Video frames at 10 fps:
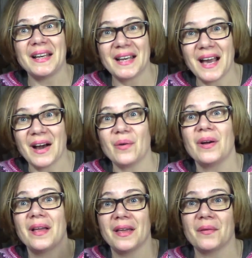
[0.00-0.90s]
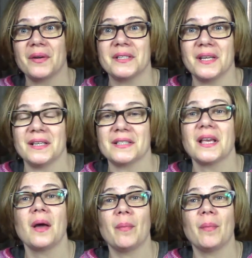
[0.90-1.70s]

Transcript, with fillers: and now here it is,